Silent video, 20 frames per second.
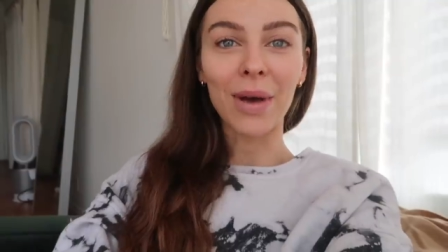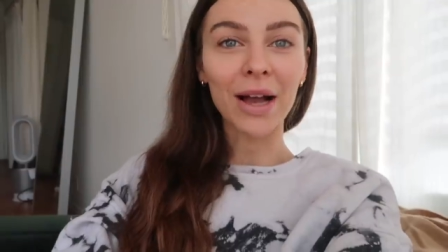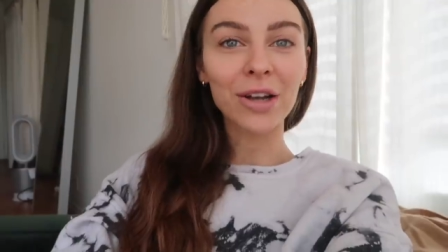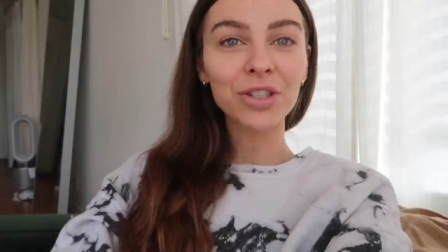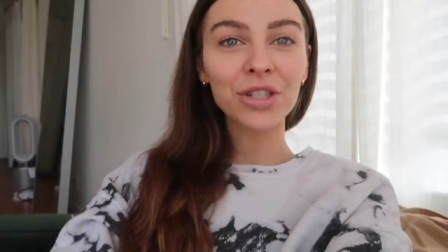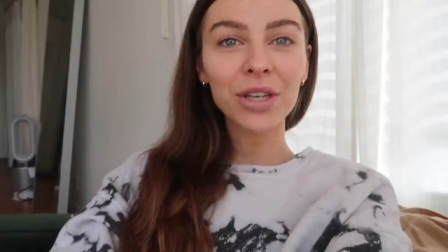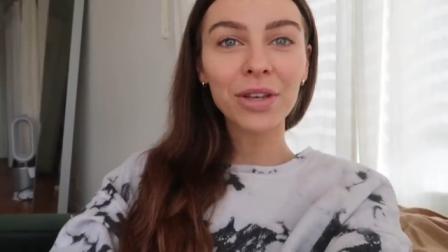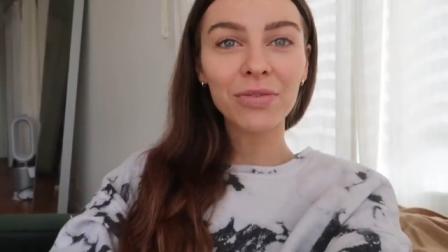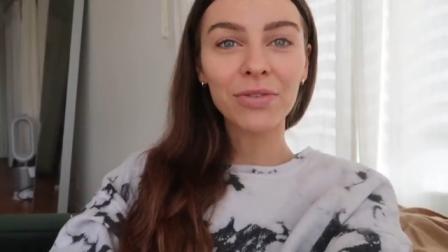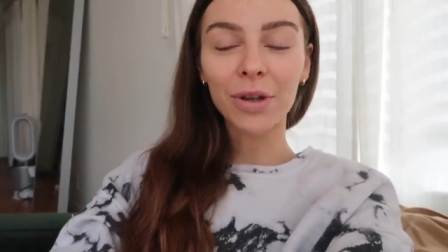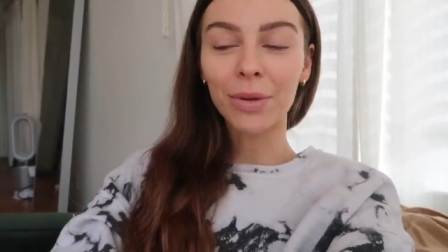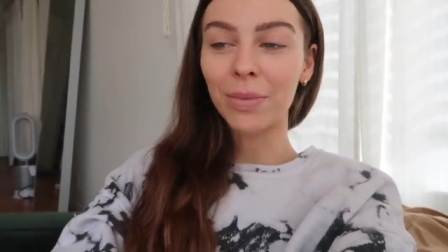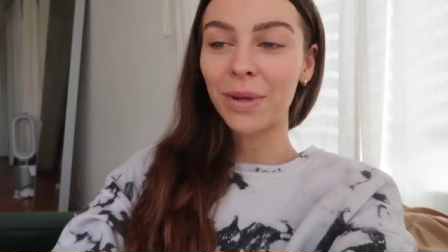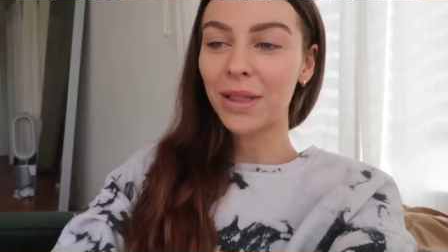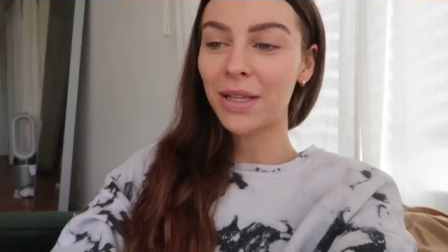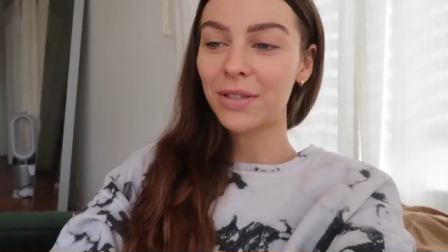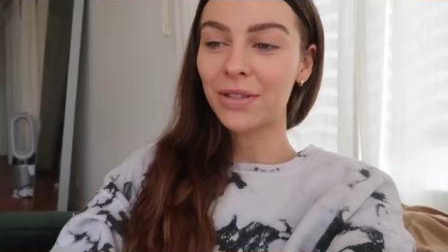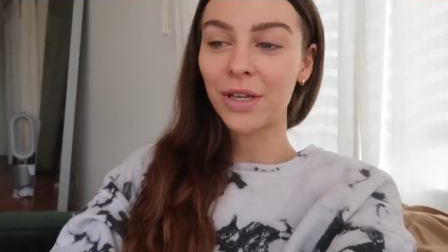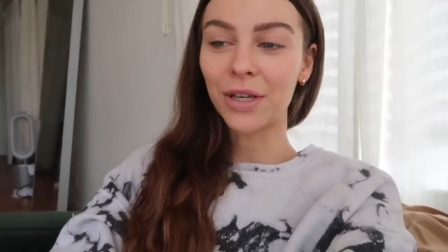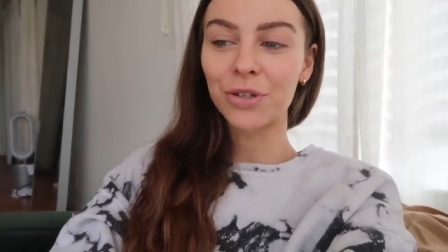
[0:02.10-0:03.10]
actually
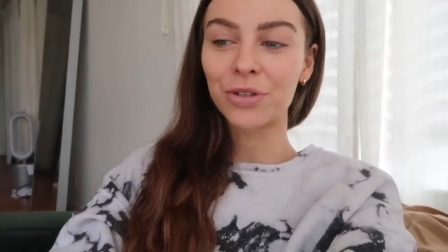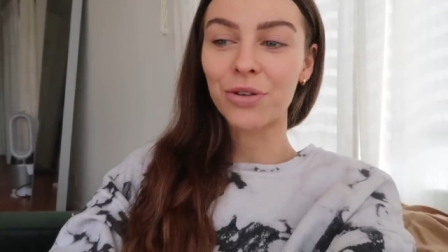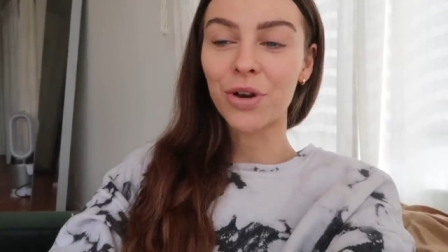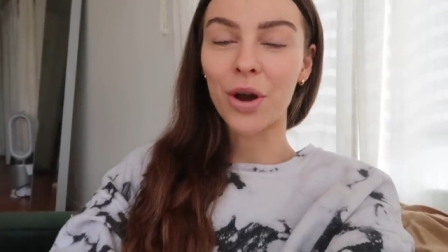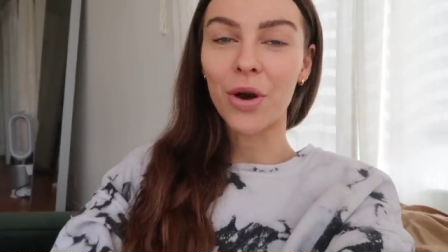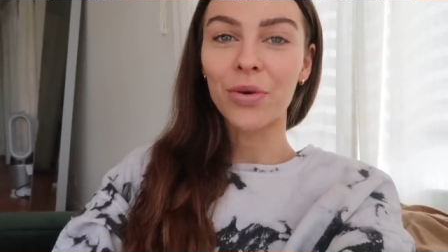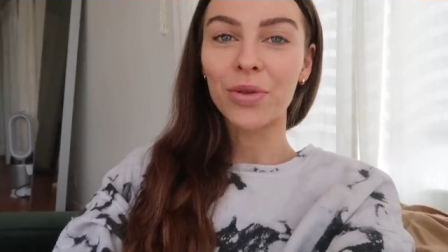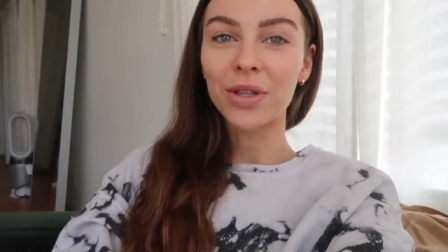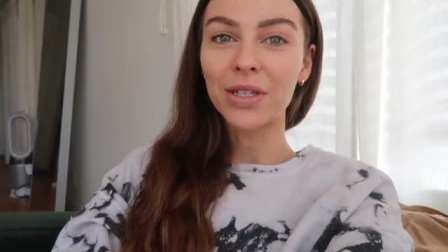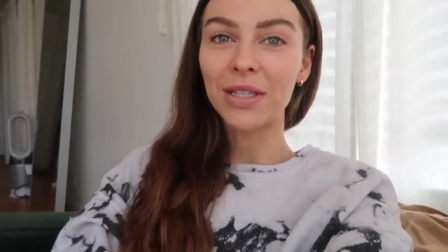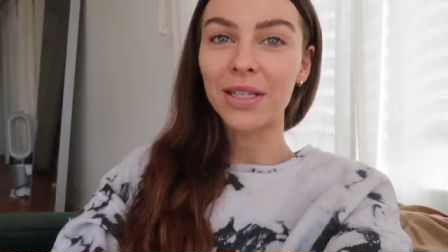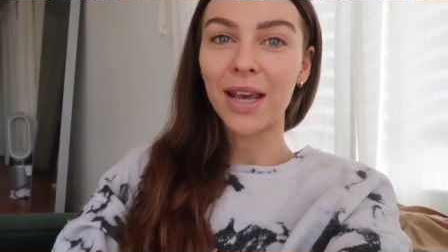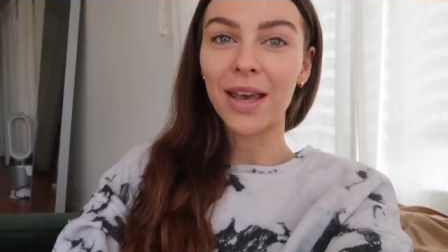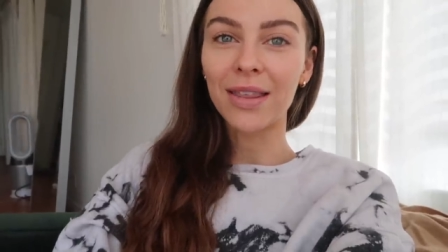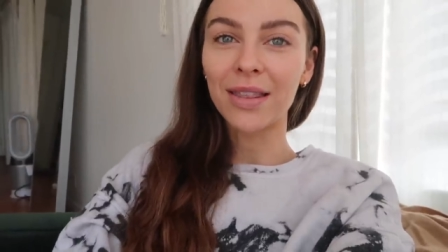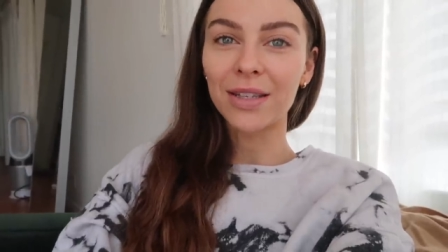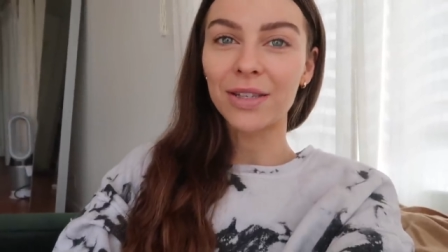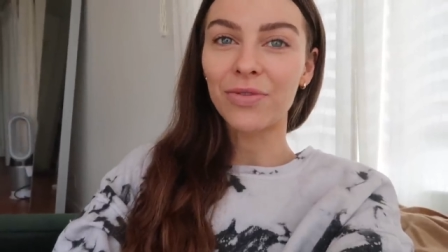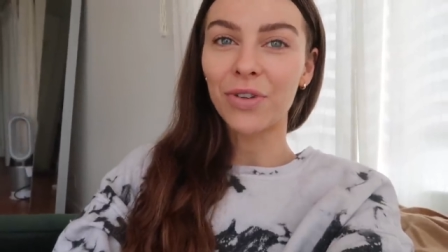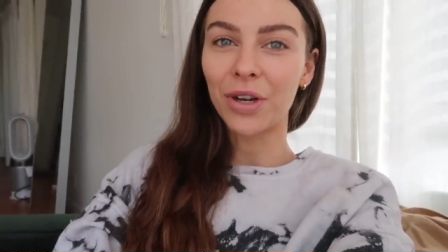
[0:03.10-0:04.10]
filming this intro the day
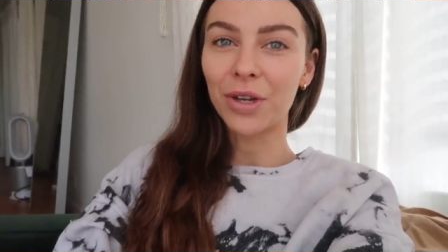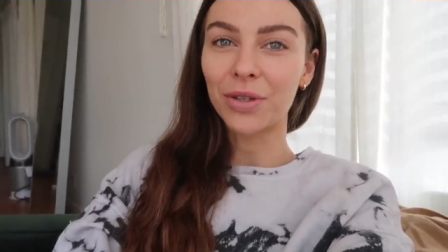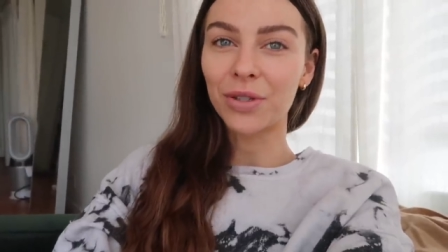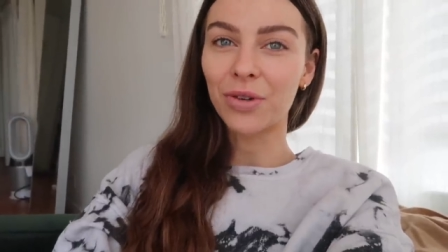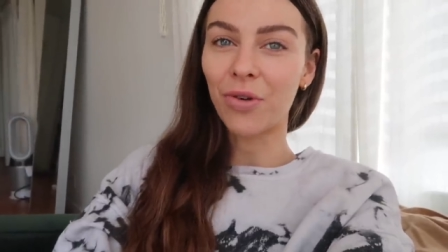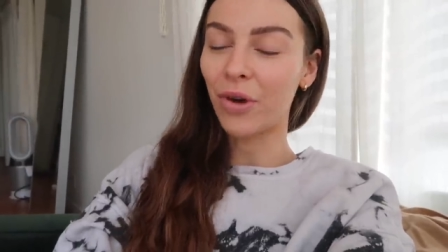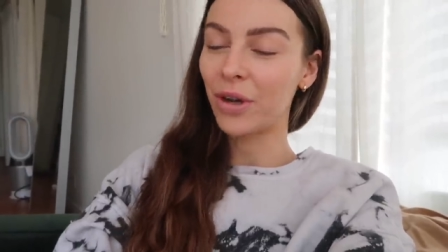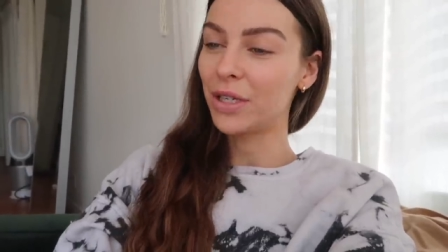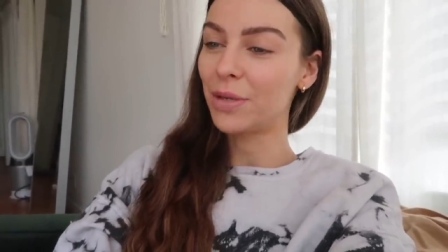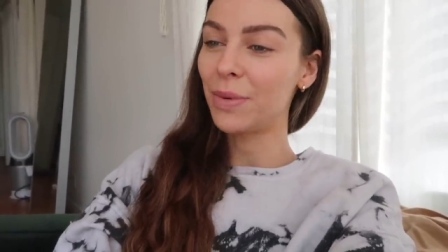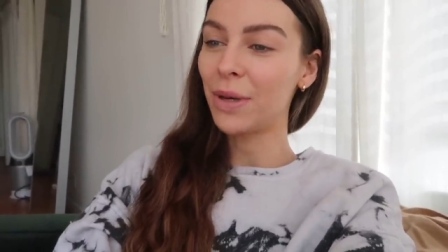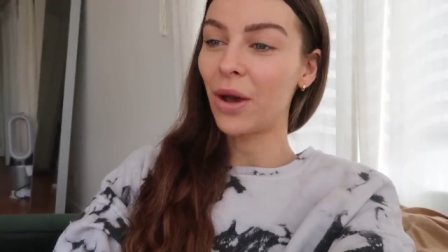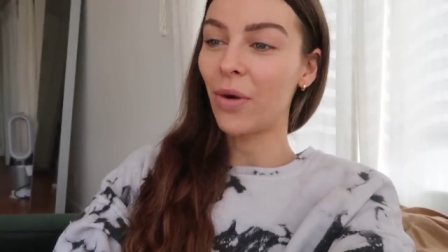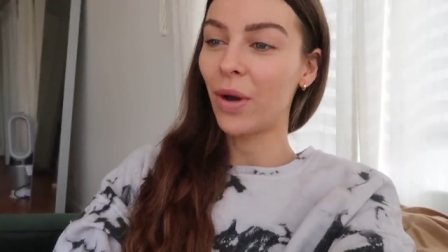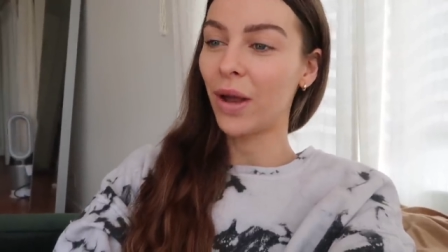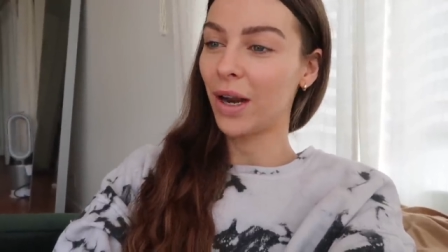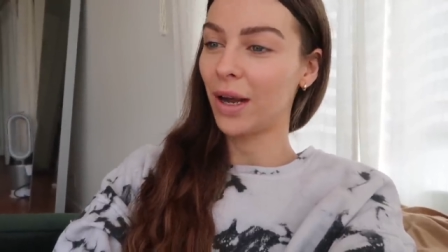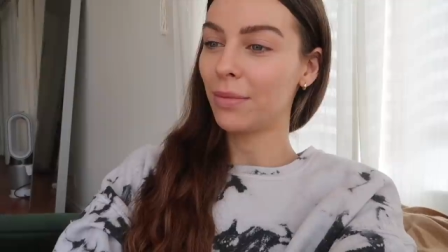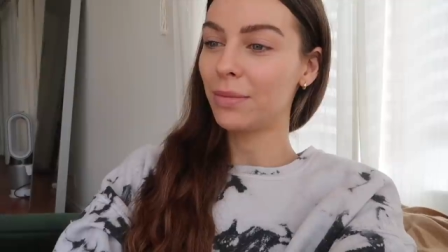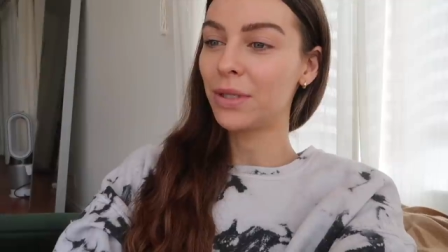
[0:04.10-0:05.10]
this video is going to be
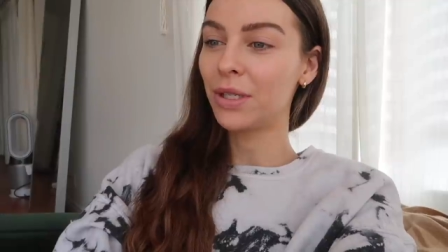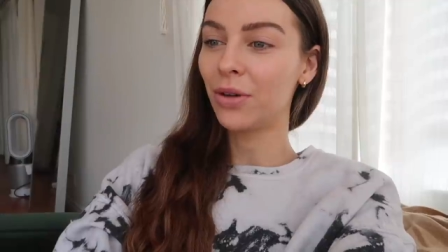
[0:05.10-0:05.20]
going up,